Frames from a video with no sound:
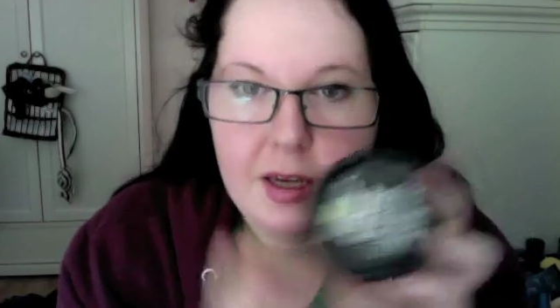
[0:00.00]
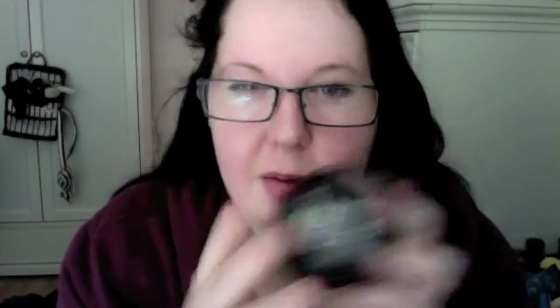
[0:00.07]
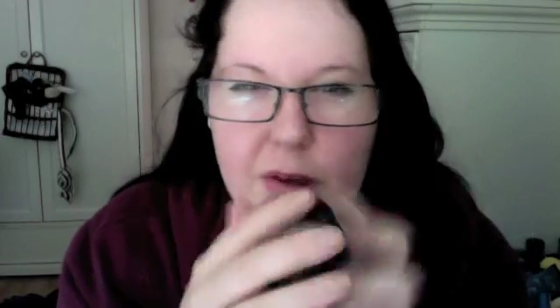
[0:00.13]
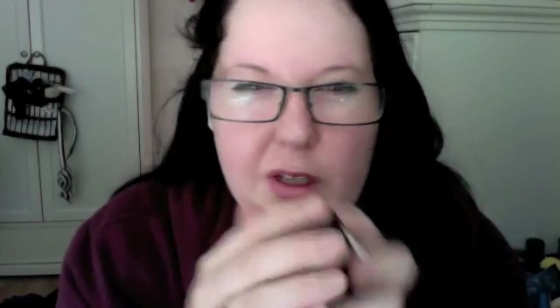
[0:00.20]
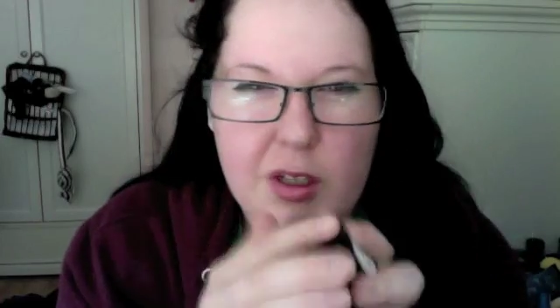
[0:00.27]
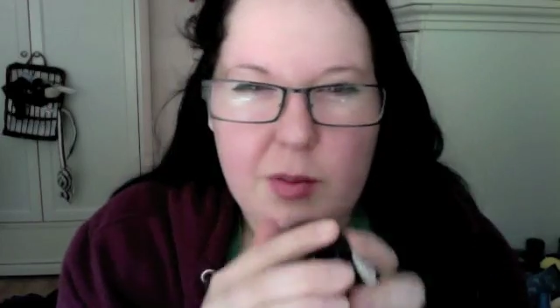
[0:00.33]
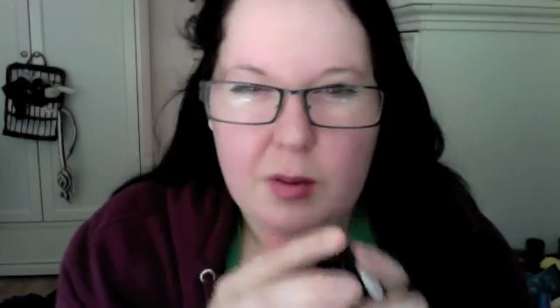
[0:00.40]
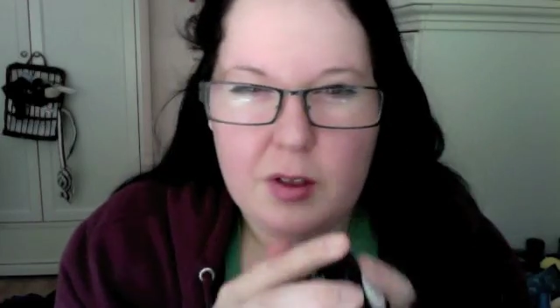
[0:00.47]

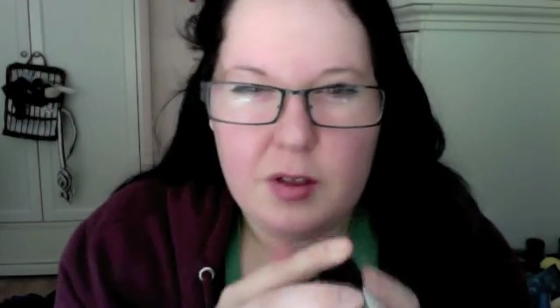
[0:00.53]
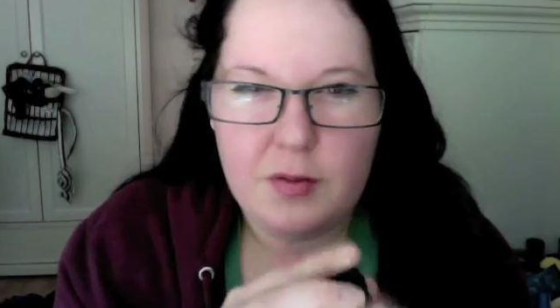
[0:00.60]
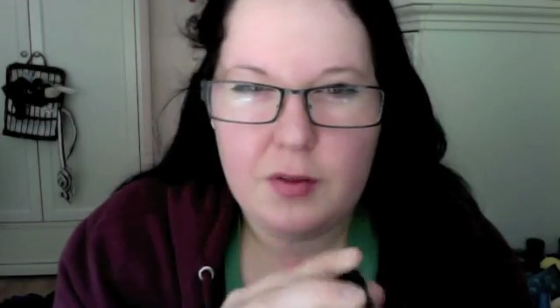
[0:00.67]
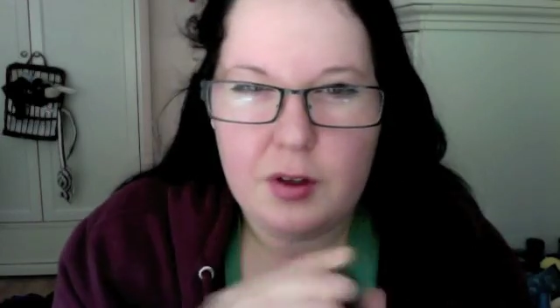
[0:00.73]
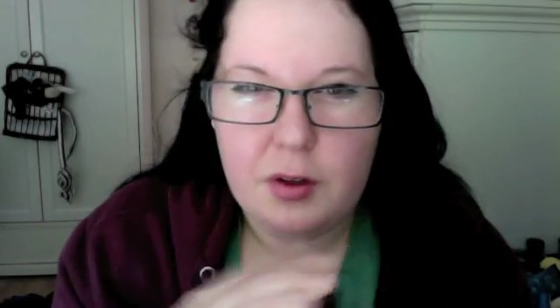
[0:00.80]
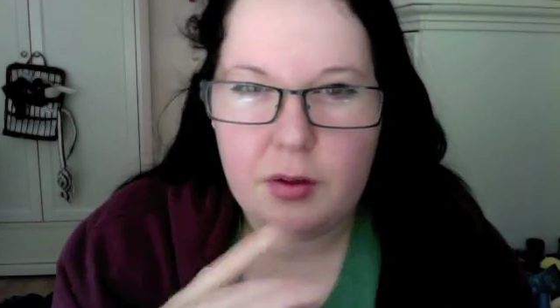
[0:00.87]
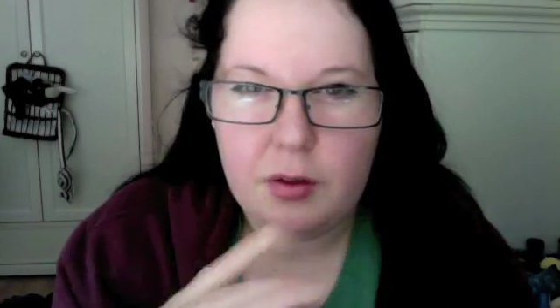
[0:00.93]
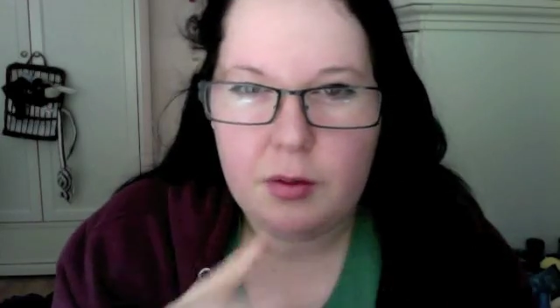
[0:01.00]
which most of
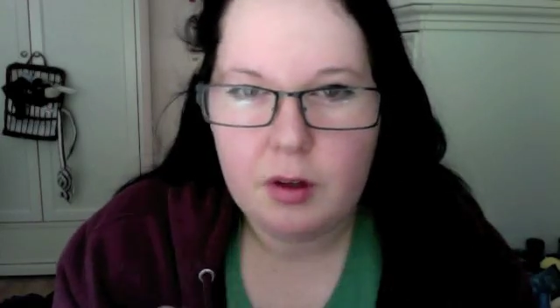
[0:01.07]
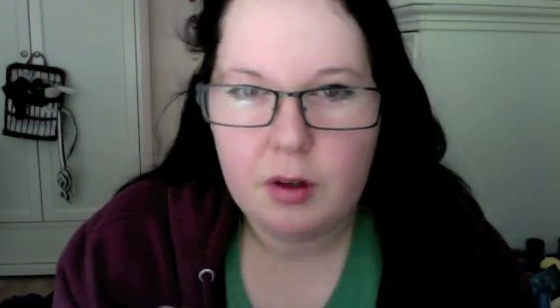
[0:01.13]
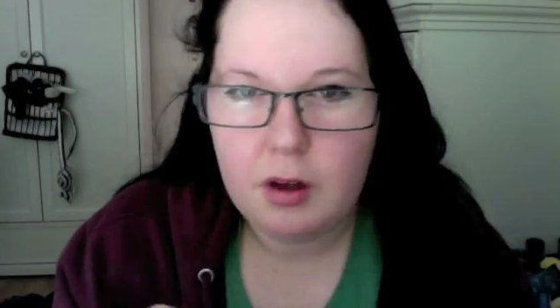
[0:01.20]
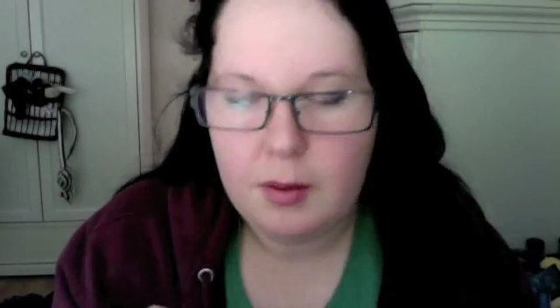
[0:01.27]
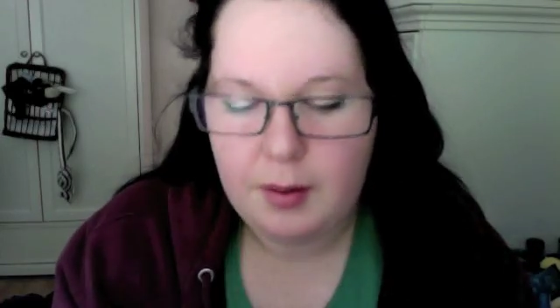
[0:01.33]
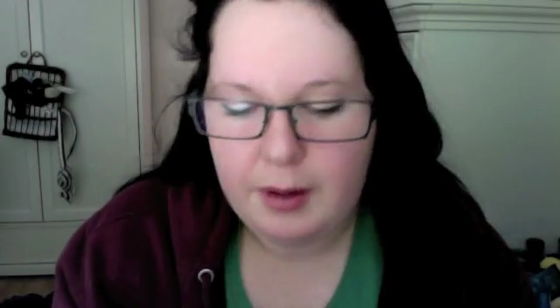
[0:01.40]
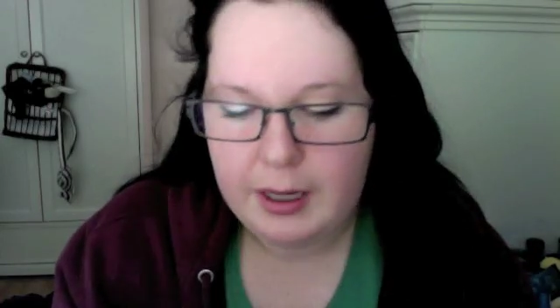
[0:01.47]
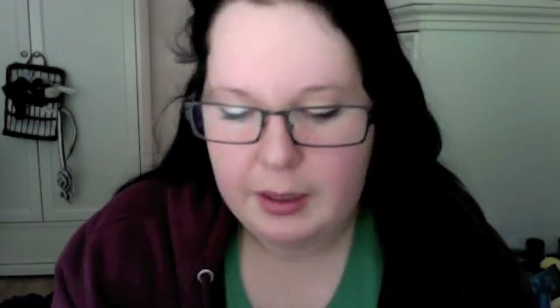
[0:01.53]
you know
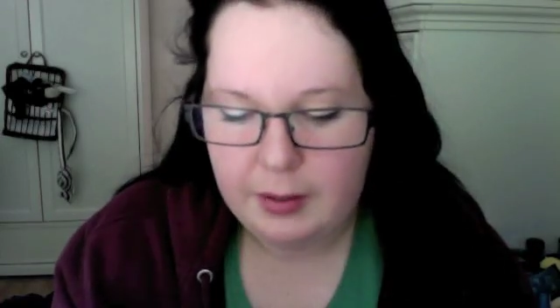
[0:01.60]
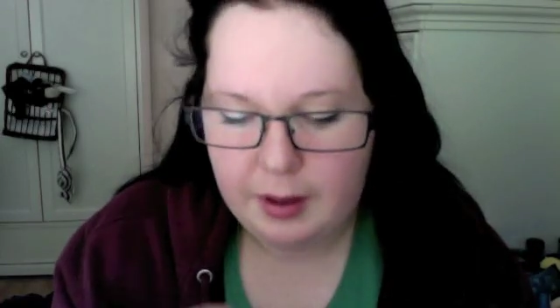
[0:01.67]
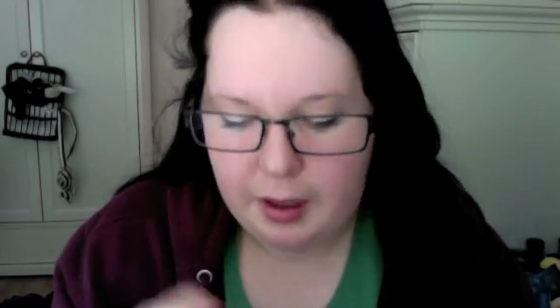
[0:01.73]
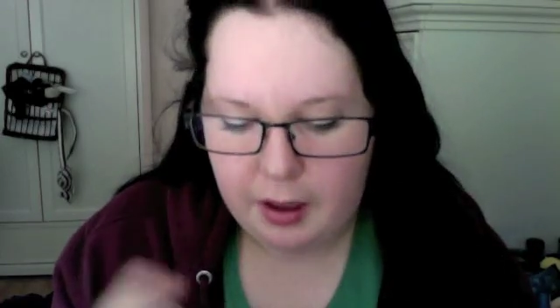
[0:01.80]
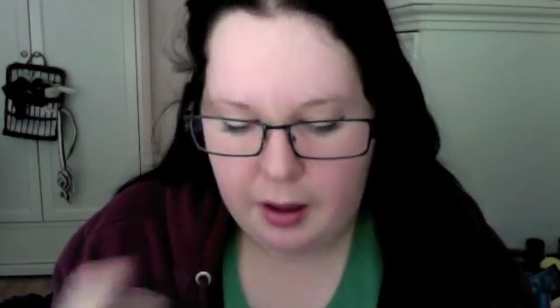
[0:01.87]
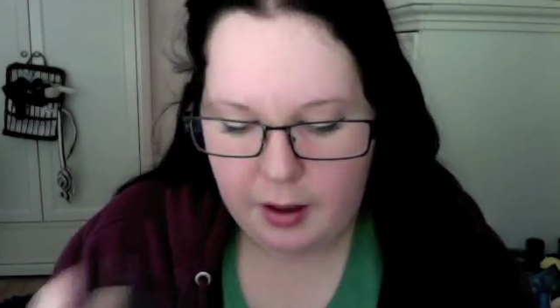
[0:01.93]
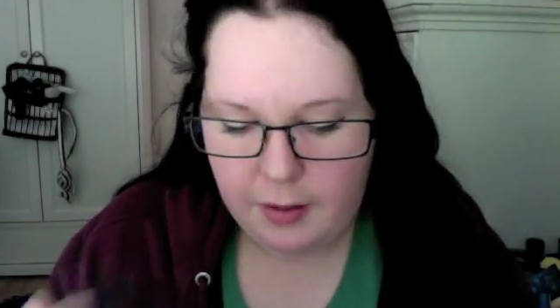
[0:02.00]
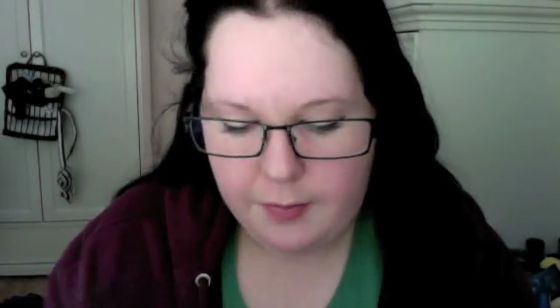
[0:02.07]
about anyway,
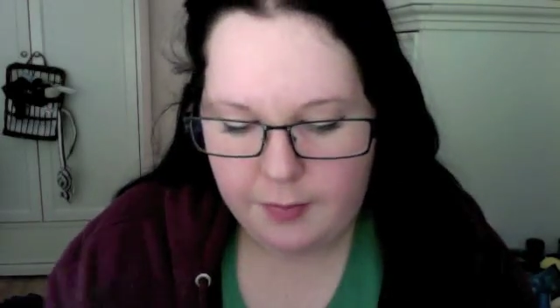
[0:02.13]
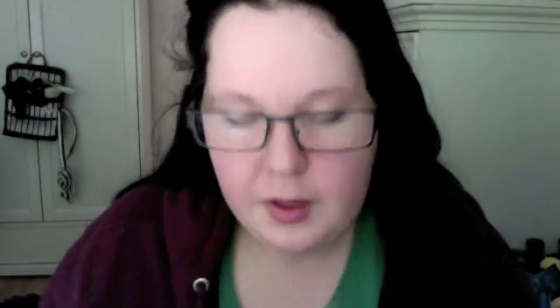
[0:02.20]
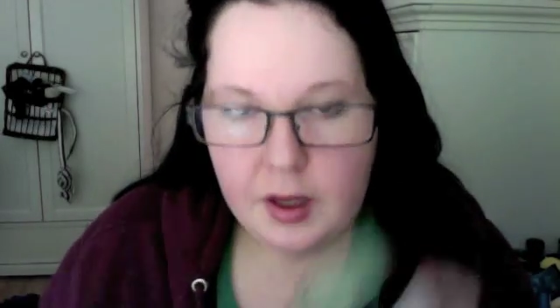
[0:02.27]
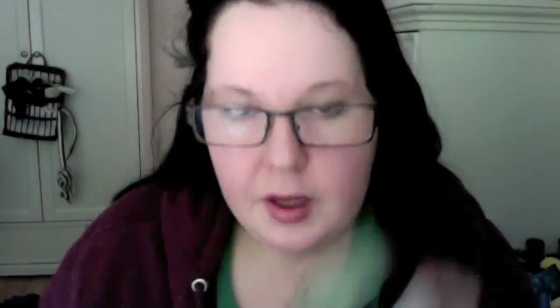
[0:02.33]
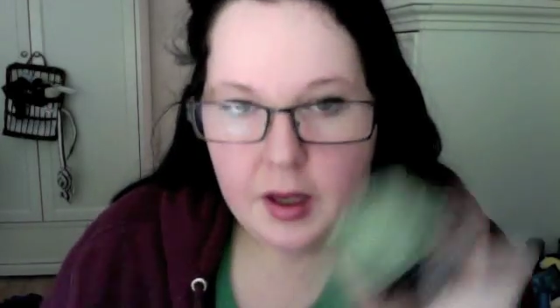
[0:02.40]
and